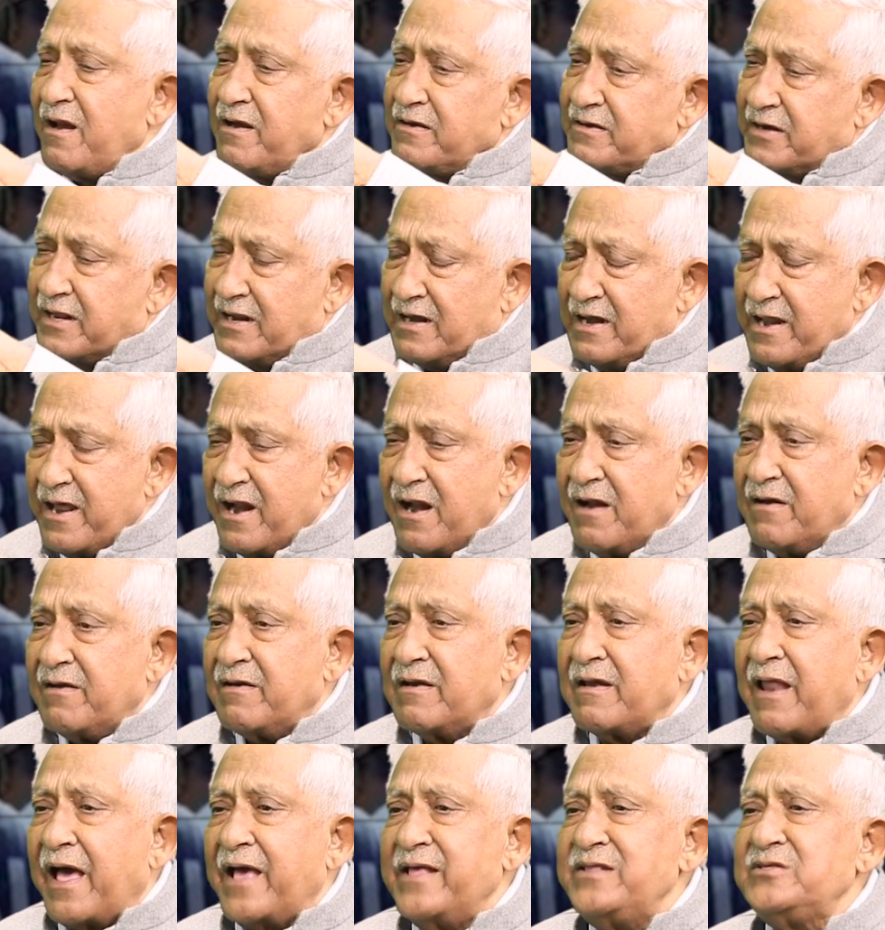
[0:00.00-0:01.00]
are clear
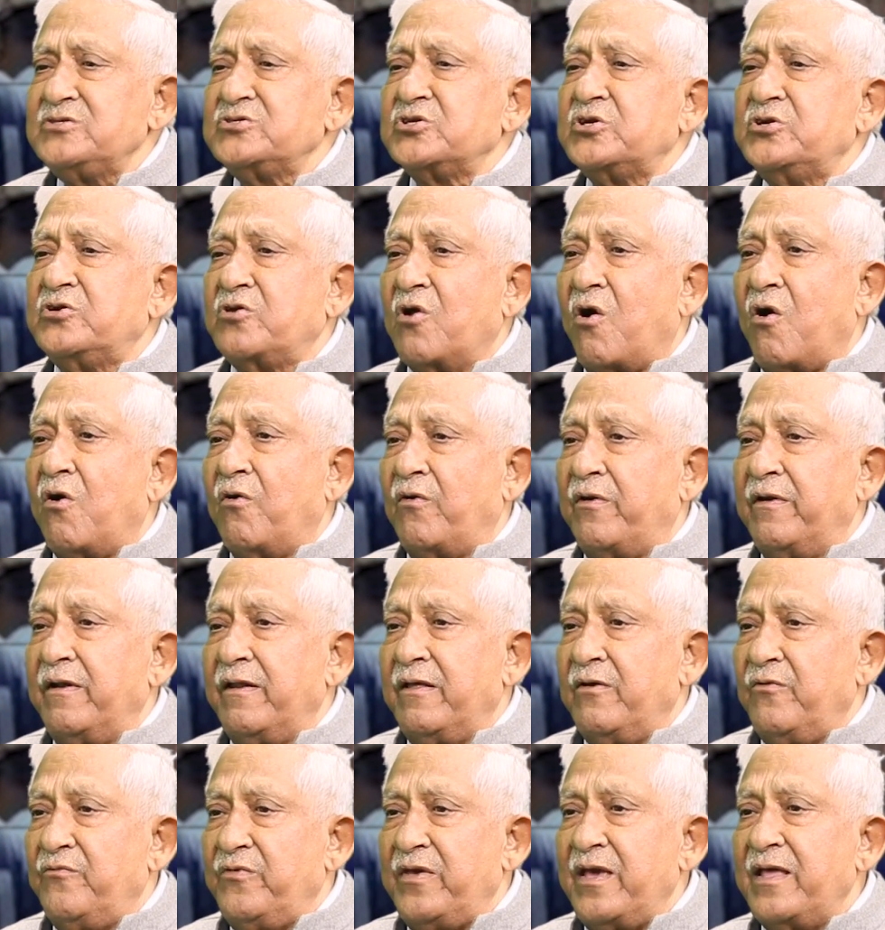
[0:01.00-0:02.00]
lines drawn.
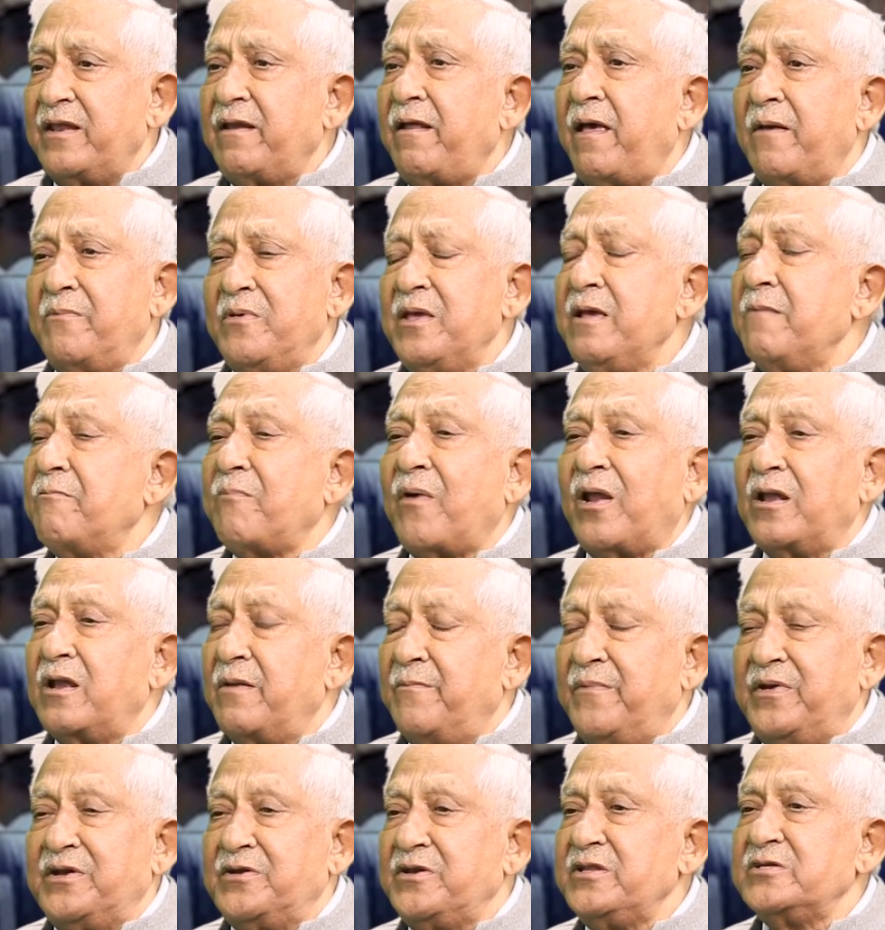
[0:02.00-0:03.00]
We are having
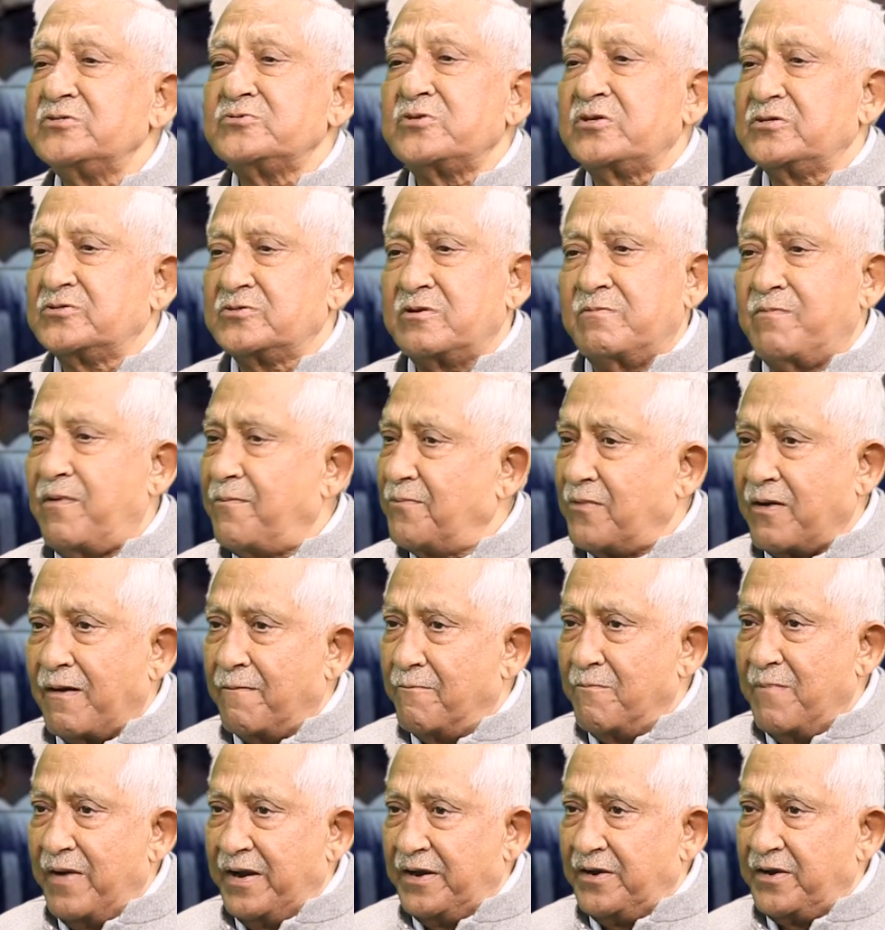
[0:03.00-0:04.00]
parliamentary system of
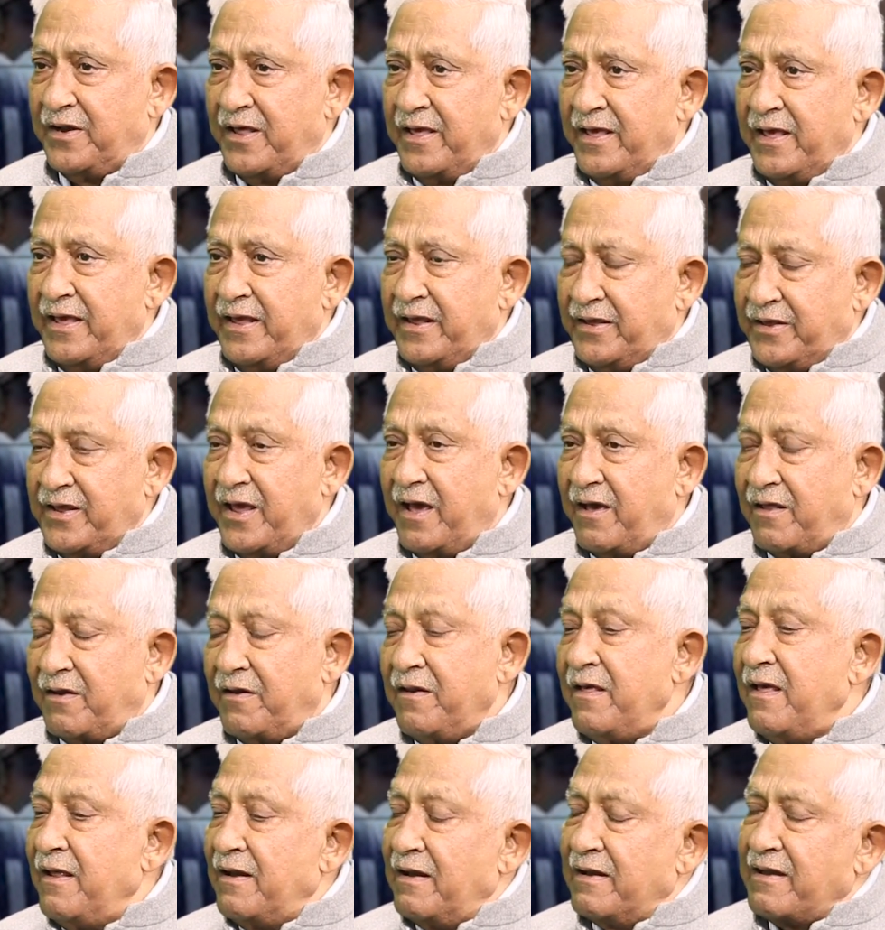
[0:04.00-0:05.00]
government. Here,
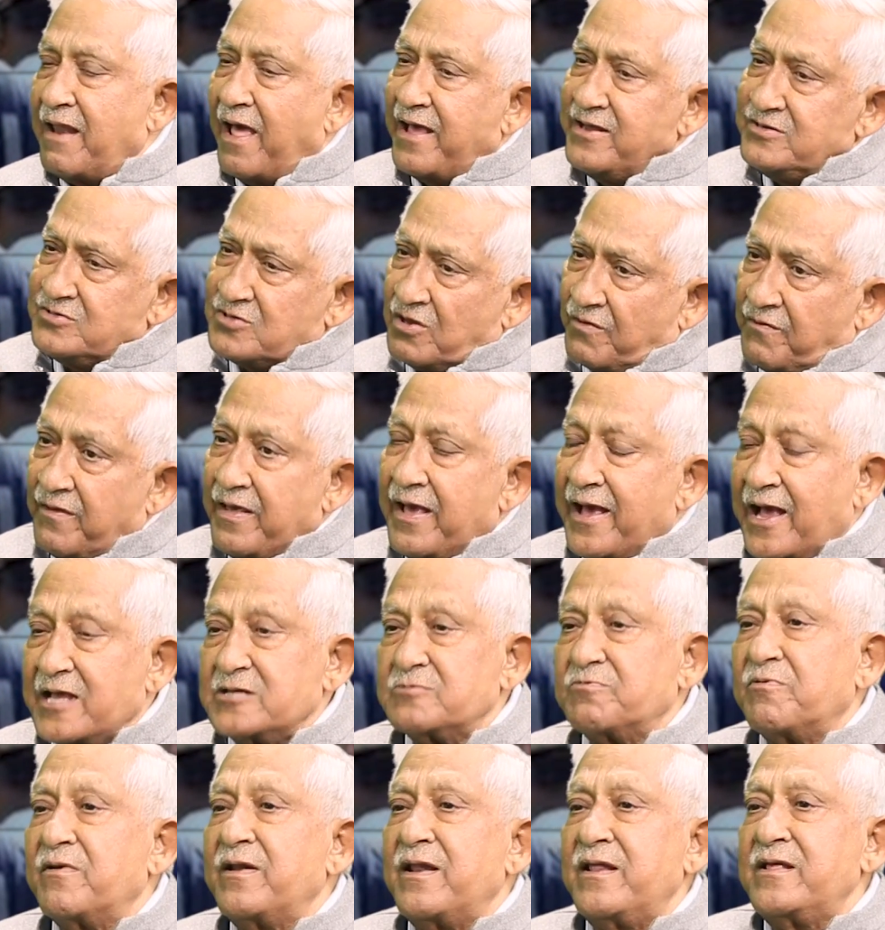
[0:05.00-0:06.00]
lines are, as
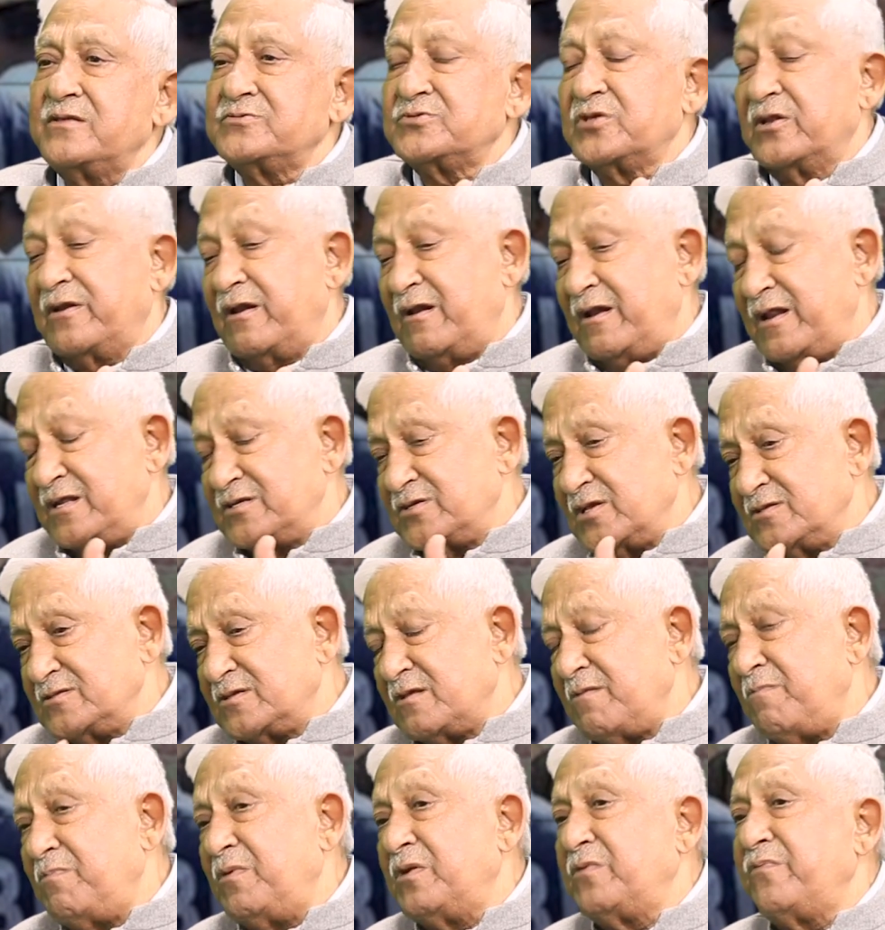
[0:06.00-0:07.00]
far as the
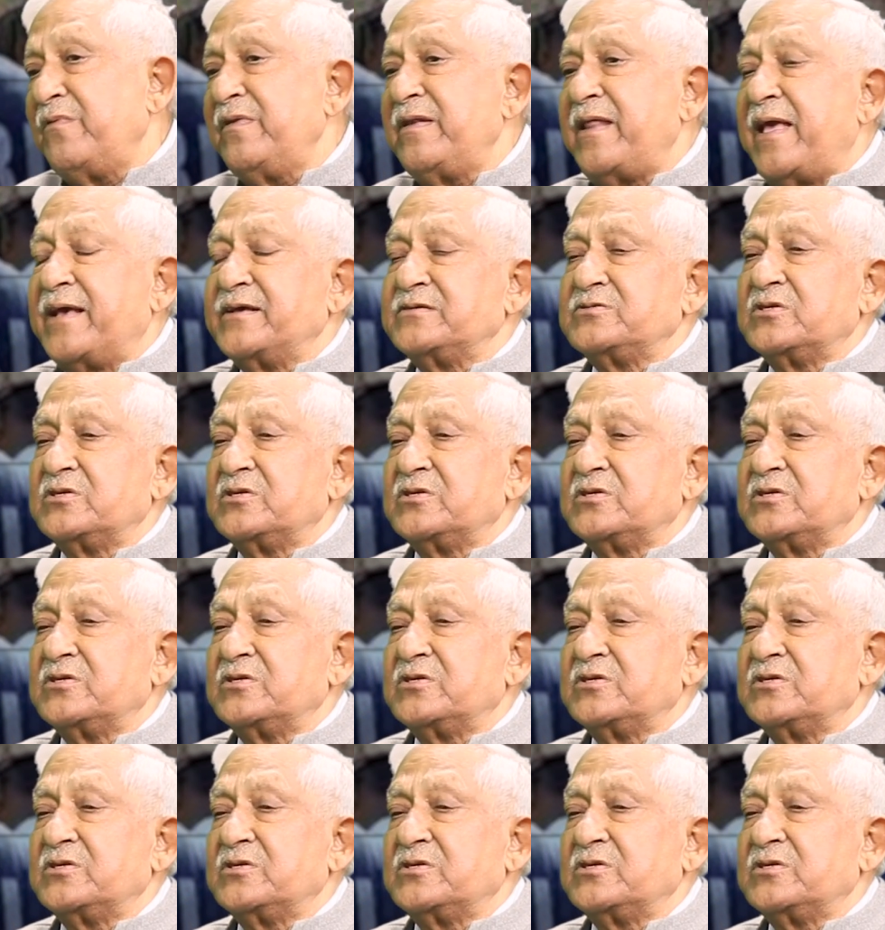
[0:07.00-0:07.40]
relationship between